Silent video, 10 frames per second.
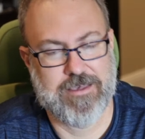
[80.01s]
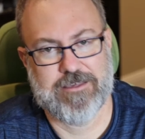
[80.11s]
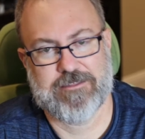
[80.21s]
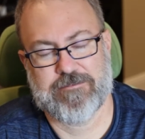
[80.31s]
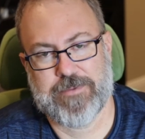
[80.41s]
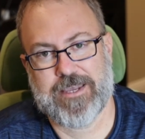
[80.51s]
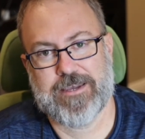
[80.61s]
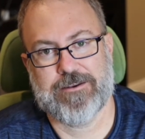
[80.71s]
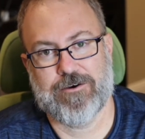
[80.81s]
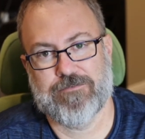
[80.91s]

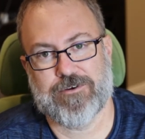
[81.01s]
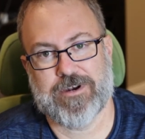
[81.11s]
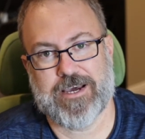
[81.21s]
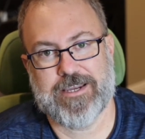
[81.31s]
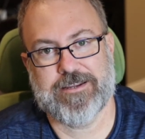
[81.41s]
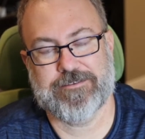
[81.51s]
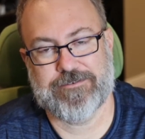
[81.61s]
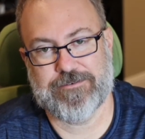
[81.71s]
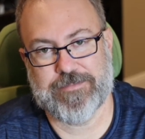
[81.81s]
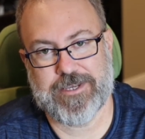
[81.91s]
Span overnighted
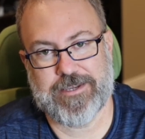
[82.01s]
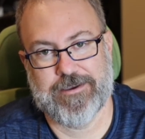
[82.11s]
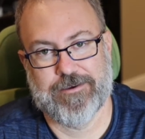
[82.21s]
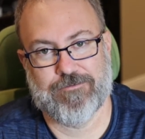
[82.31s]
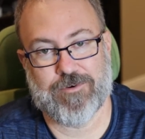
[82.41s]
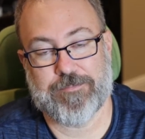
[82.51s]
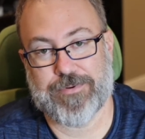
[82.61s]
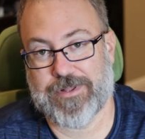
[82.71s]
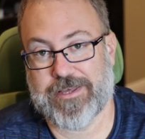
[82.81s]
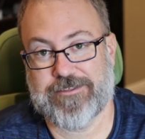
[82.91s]
to me
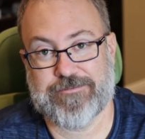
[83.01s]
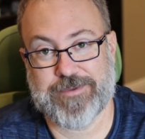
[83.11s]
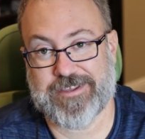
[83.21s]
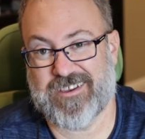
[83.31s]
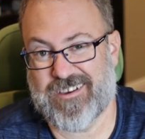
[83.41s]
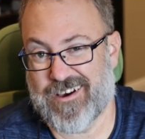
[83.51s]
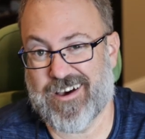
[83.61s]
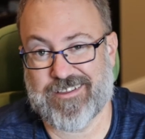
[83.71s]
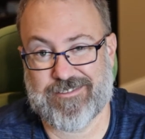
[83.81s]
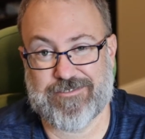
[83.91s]
replacement
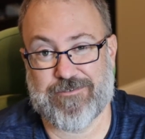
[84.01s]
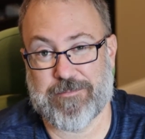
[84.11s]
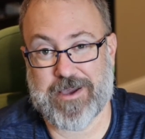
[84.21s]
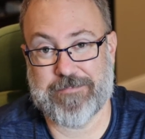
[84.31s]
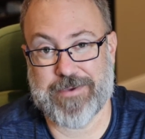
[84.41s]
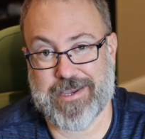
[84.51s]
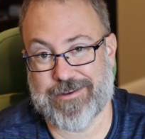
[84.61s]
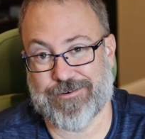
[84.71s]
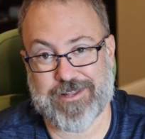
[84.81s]
guts for my panel.